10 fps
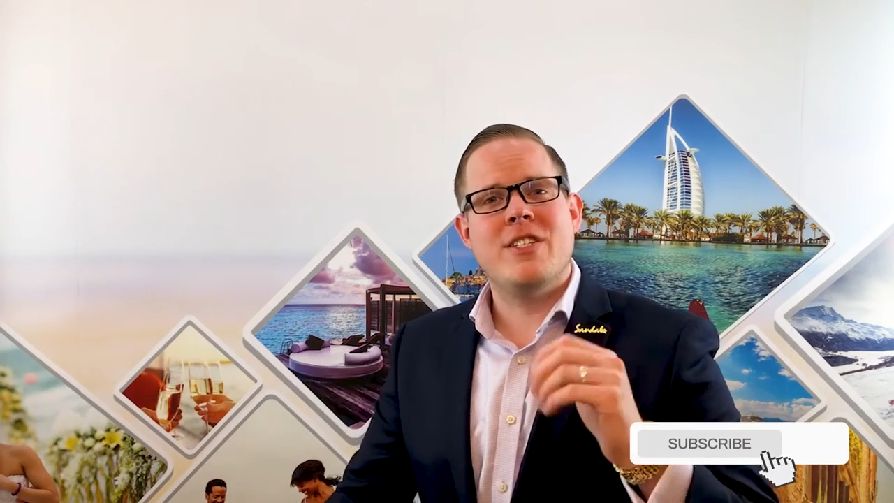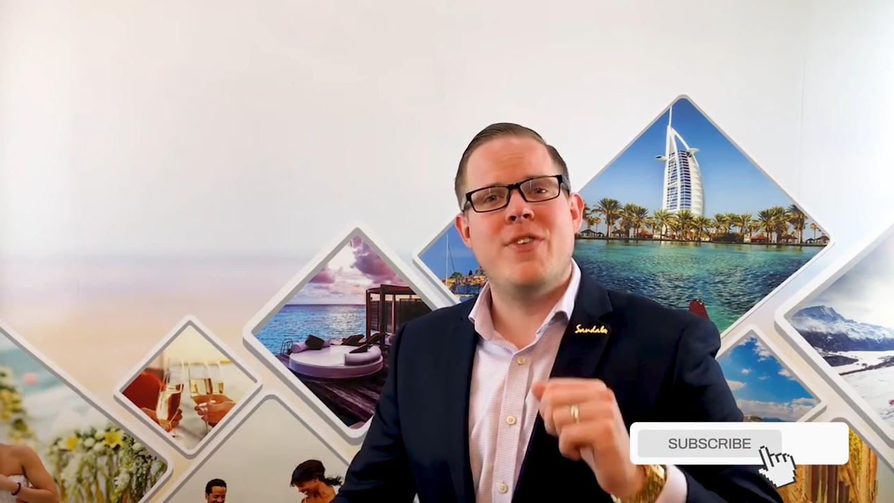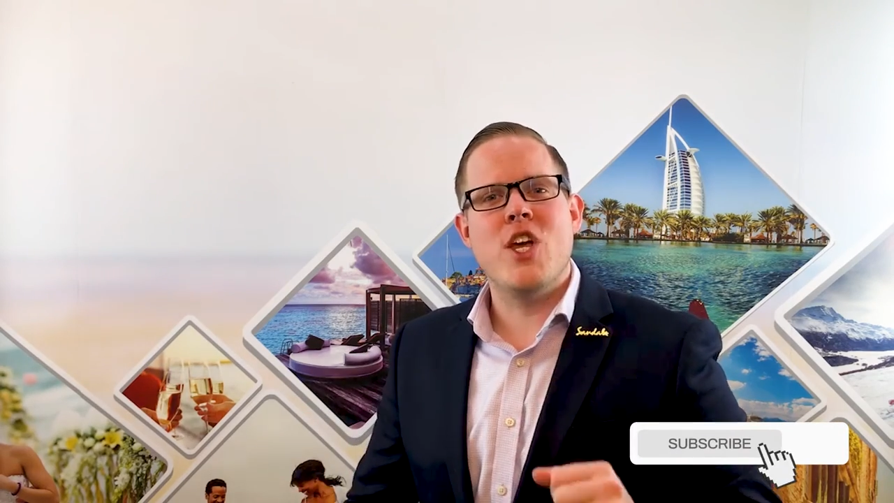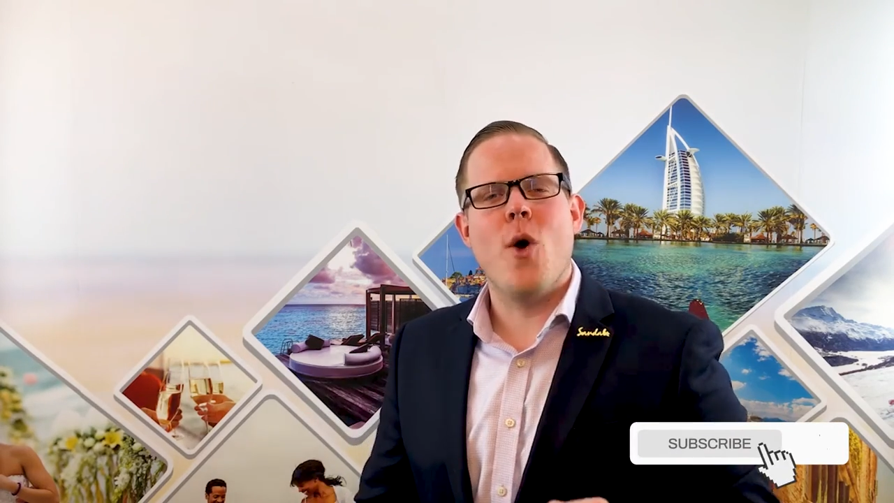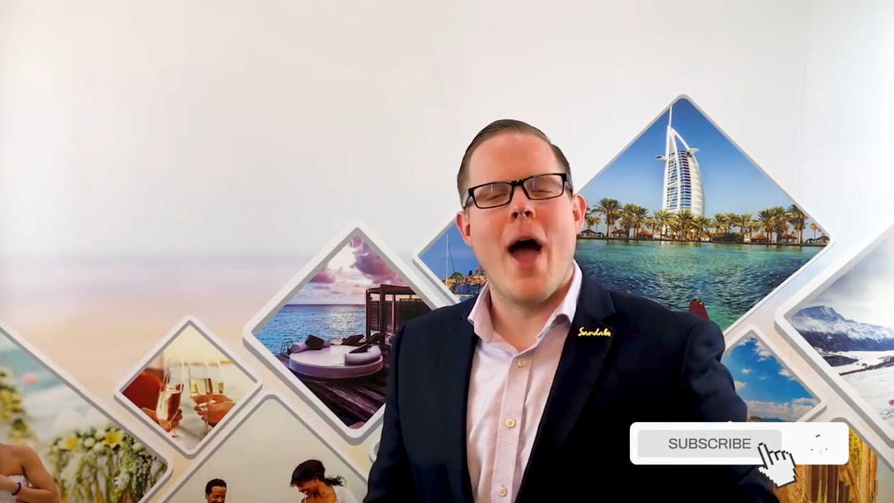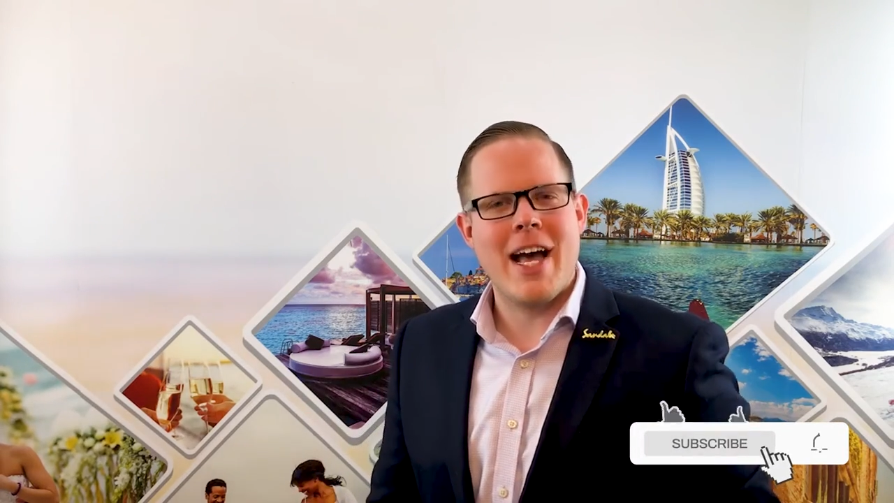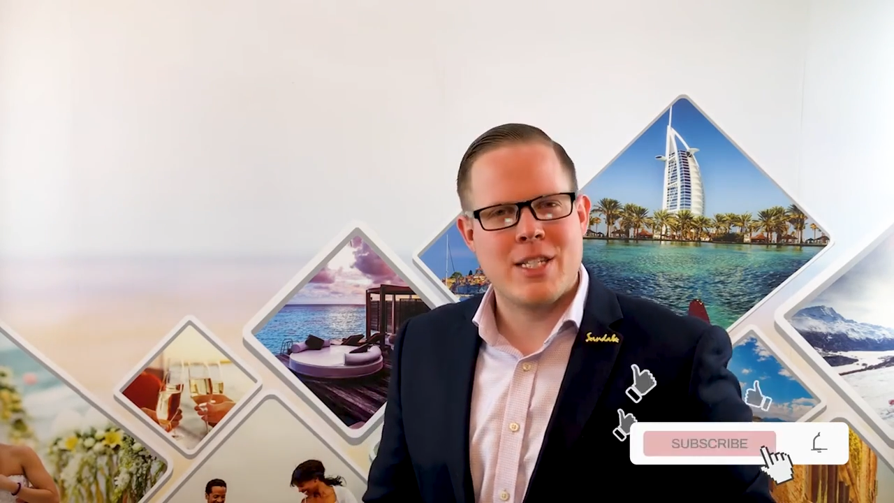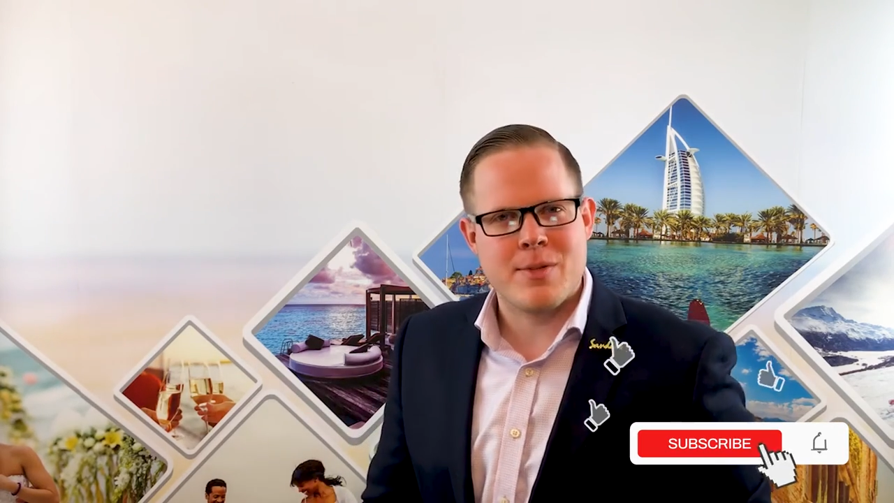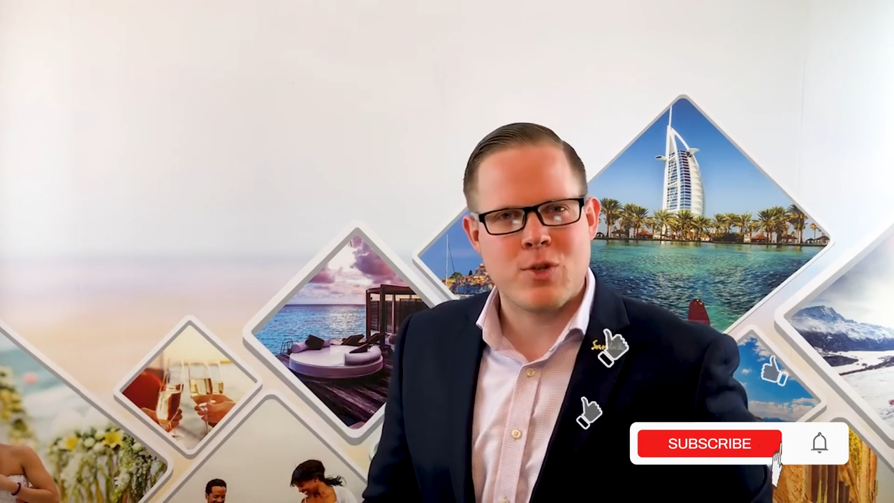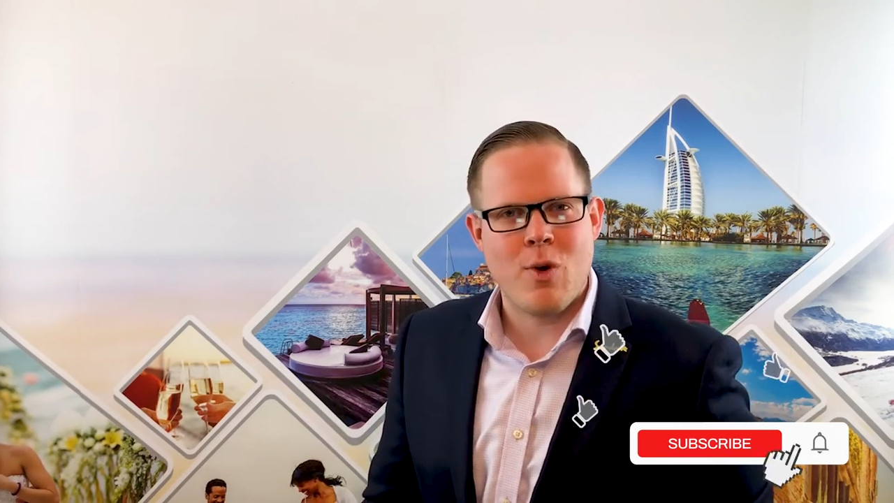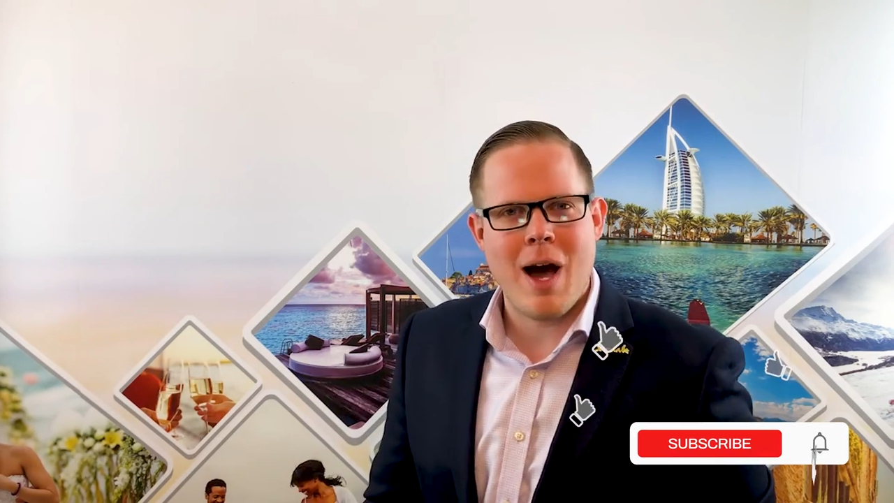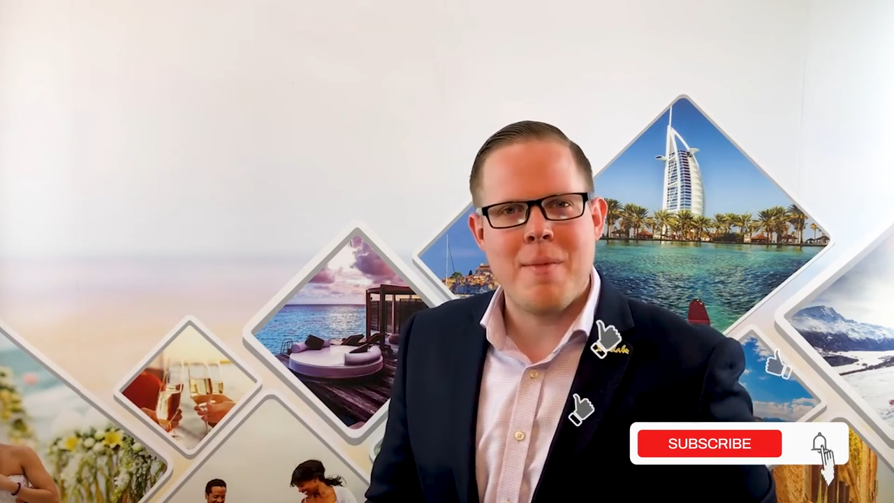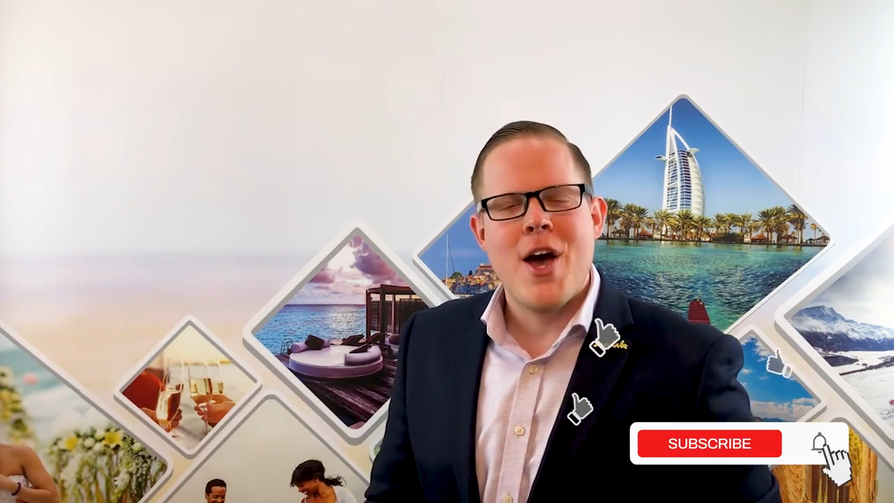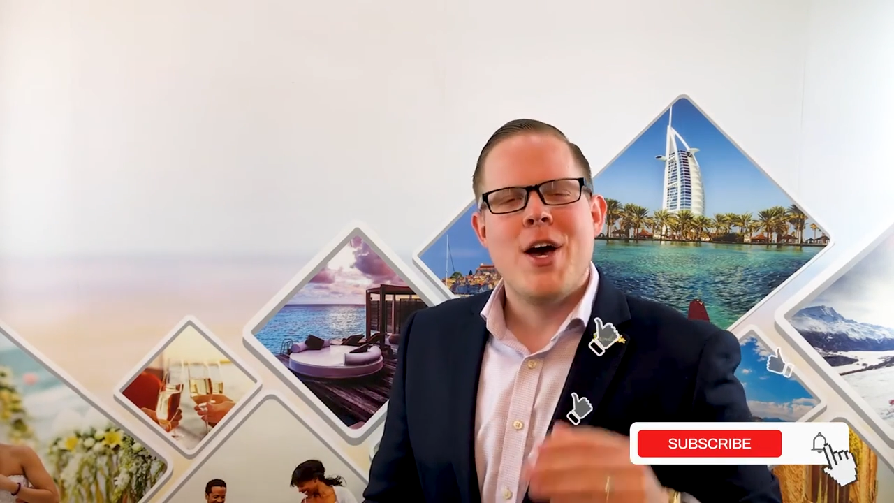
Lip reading: video and subscribe.